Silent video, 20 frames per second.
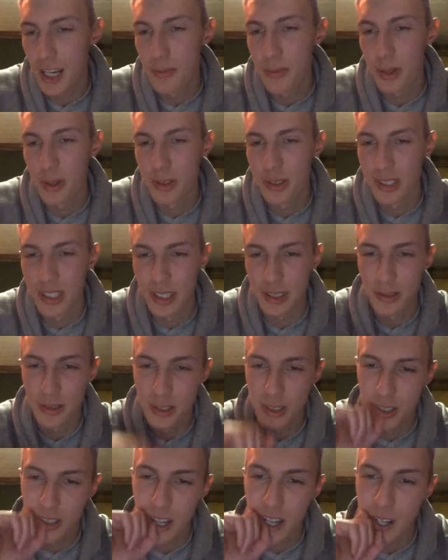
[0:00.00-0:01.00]
can post links,
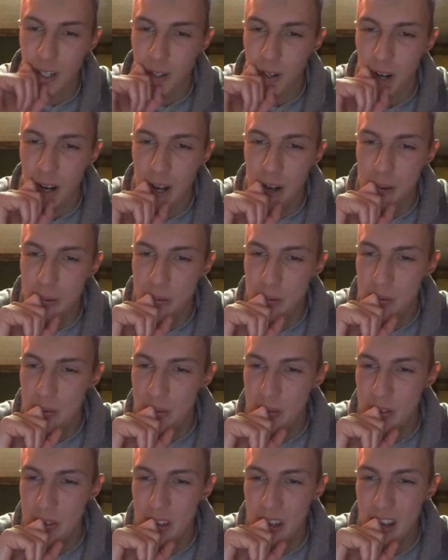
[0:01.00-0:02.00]
which is kind of crap.
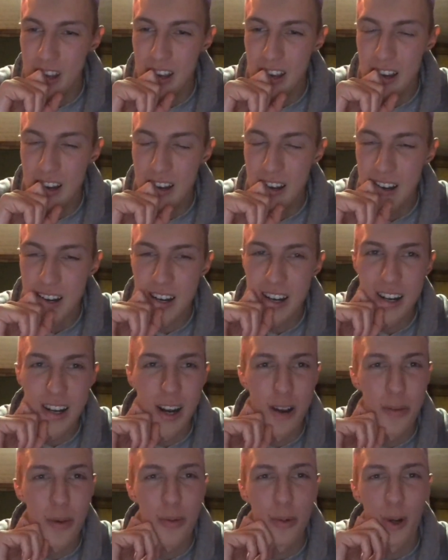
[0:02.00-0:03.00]

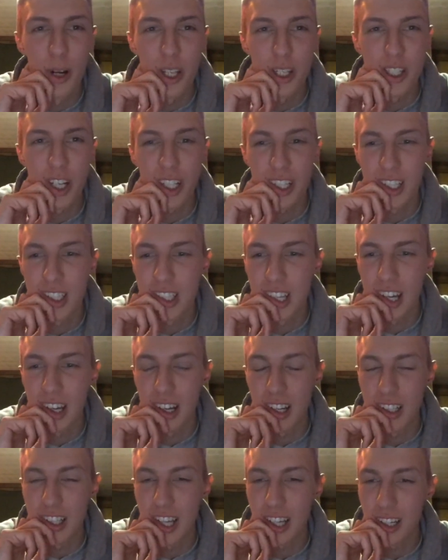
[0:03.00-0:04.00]
If people want to check this
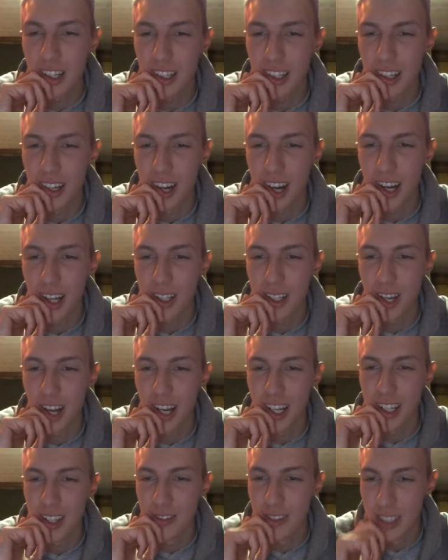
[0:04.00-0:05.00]
out, is that I
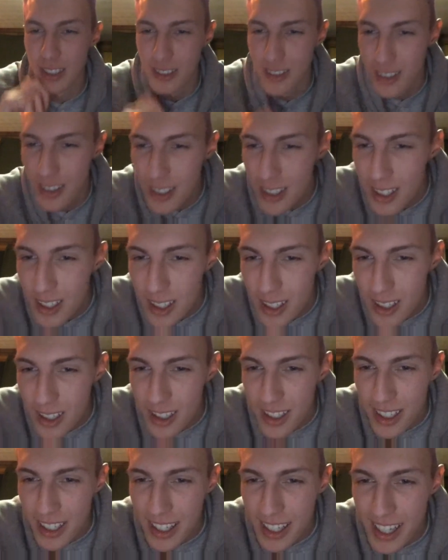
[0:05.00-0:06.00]
didn't even
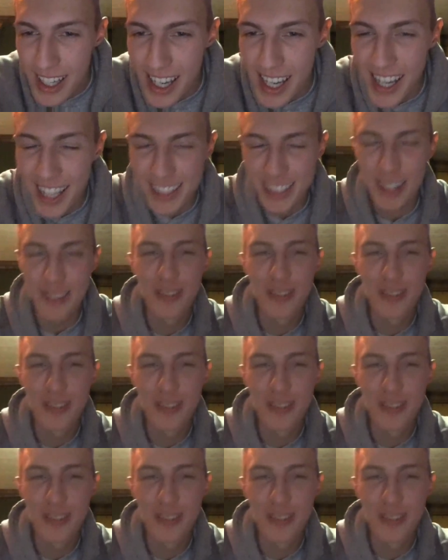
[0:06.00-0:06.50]
ask.